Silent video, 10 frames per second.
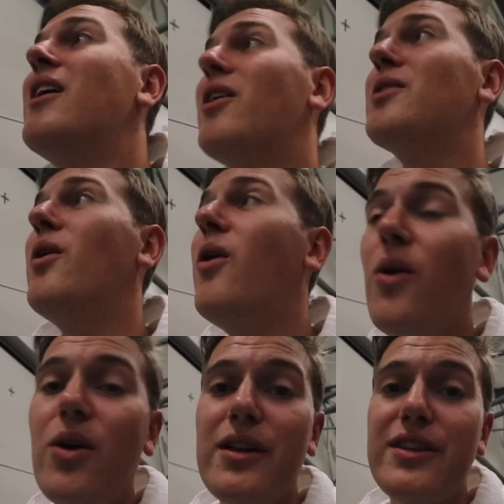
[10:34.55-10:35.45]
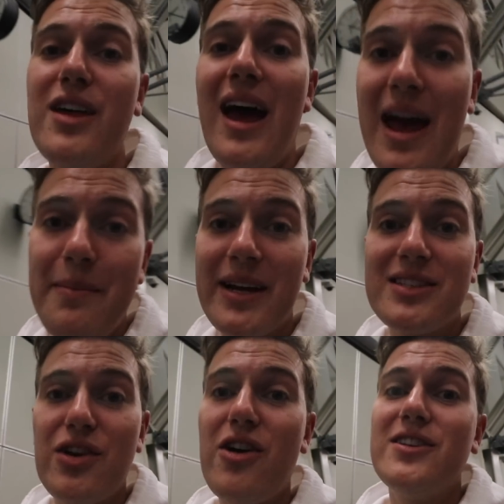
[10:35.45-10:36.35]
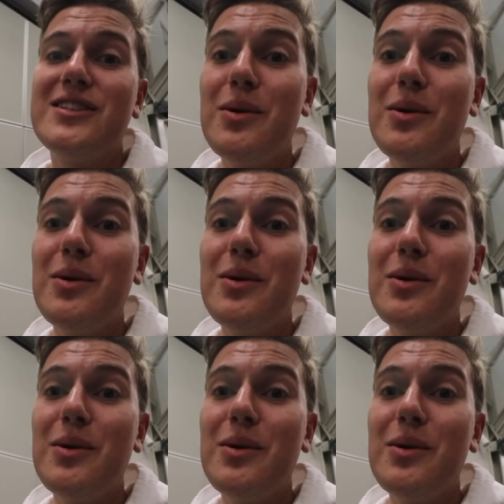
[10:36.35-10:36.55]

on all the Amex cards.